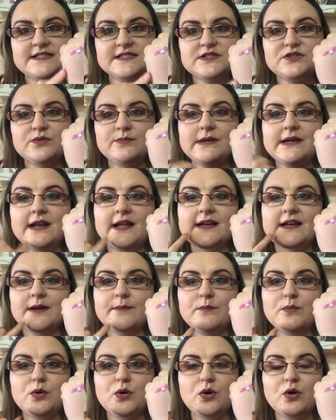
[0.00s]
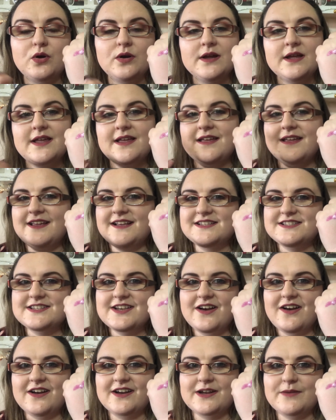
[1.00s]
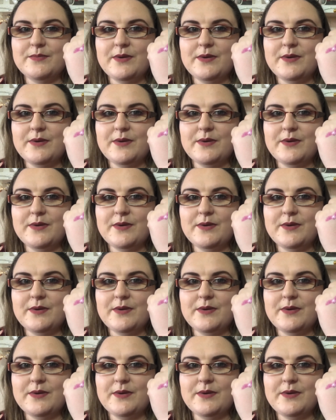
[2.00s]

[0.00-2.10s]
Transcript: It's normally like a more darker